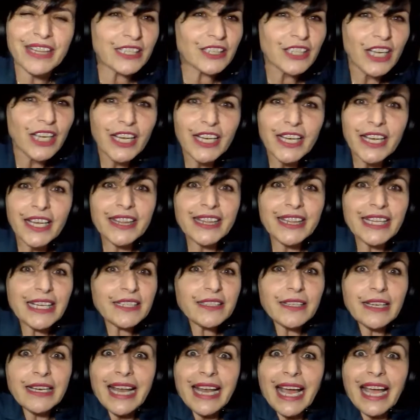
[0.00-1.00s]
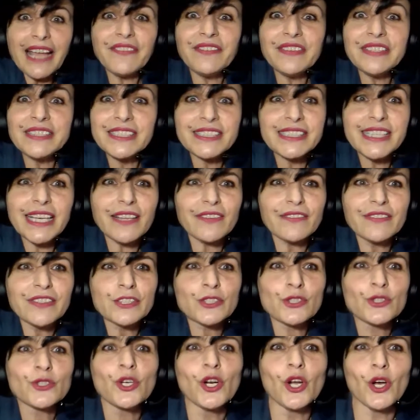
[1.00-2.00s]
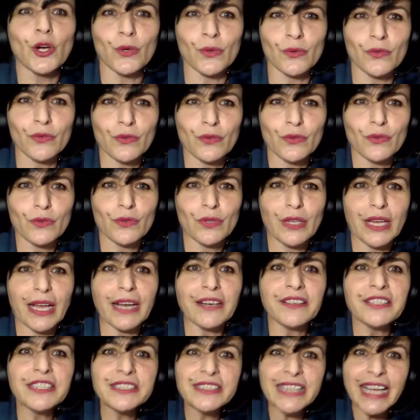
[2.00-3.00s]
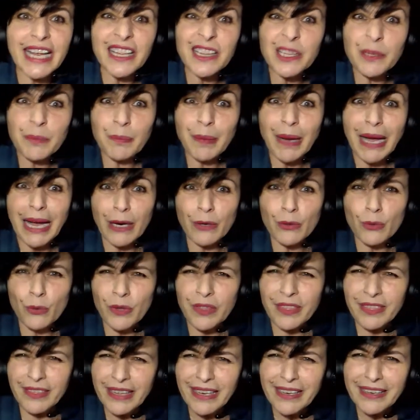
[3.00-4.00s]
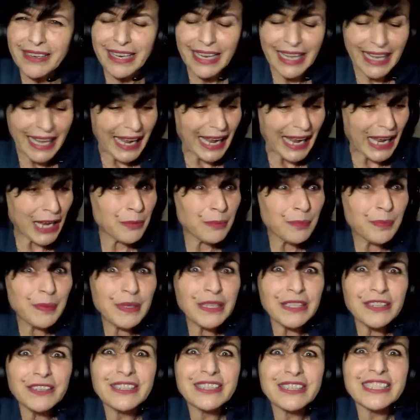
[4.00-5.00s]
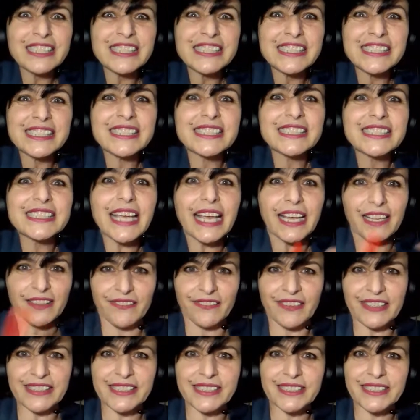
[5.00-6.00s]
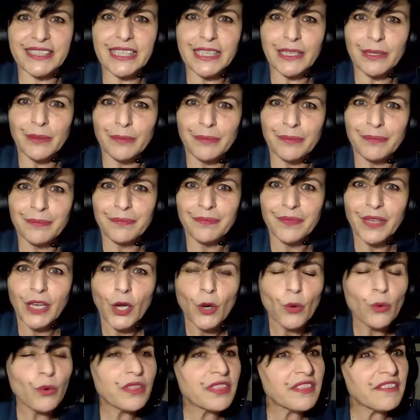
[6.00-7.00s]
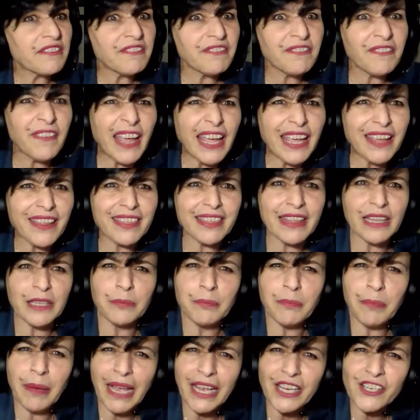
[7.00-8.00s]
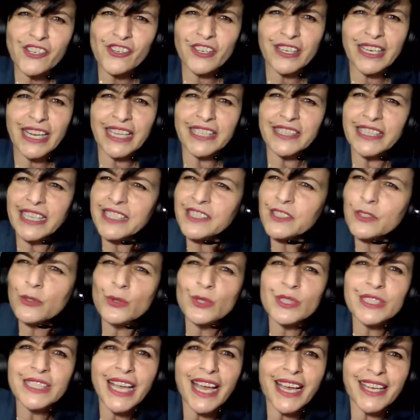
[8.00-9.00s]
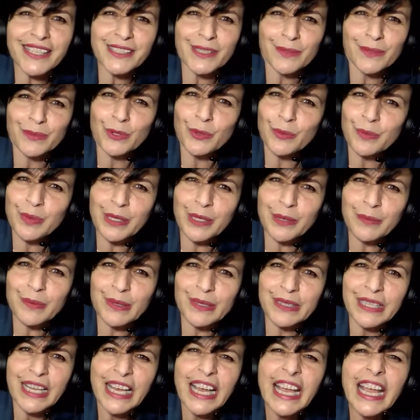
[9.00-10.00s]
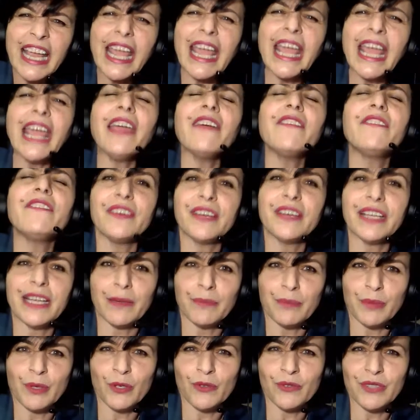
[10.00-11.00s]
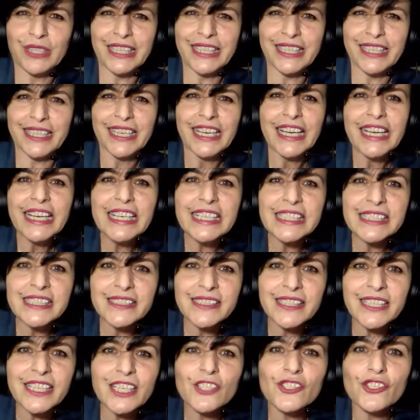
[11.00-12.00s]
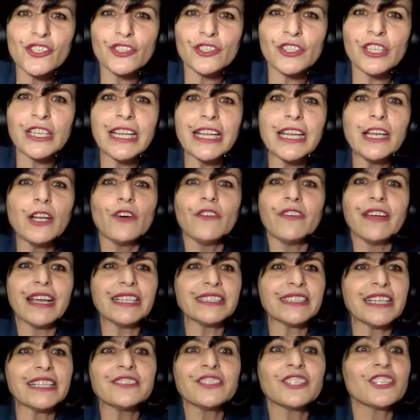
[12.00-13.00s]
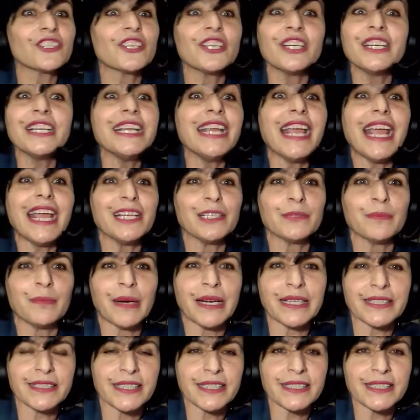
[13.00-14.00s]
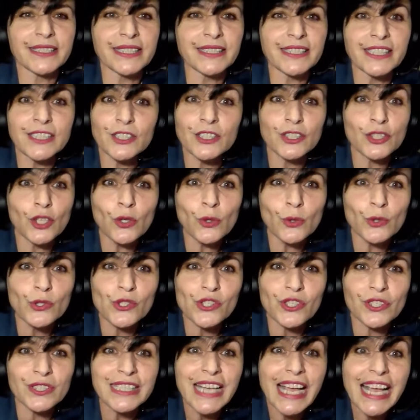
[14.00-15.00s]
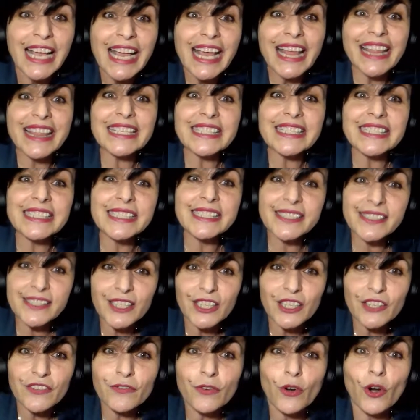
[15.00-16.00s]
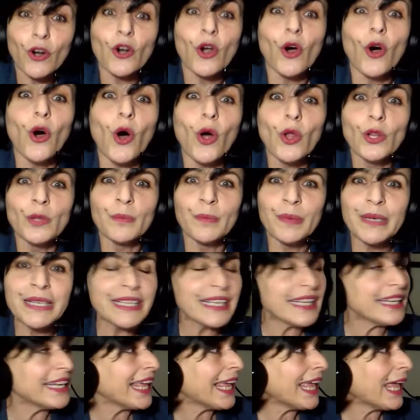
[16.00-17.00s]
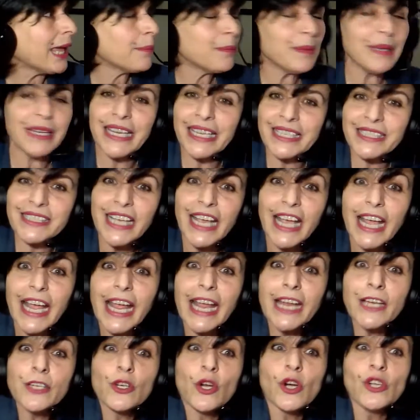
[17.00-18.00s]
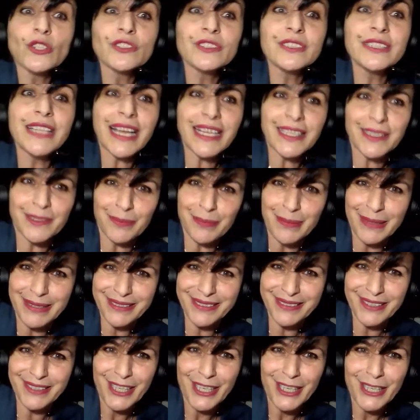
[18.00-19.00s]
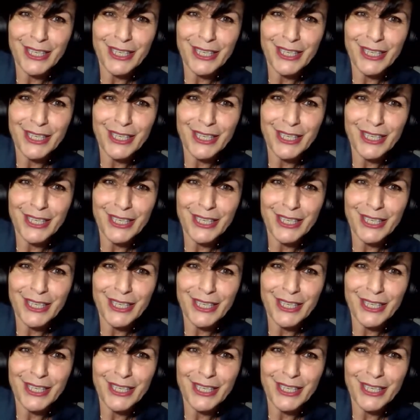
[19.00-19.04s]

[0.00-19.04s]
that life itself is growth, and retain the power within and build the self-esteem with the faith and passion and enthusiasm to people. Every employee is triggered to innovate and to create processes and solutions that serve for all, bringing happiness and contentment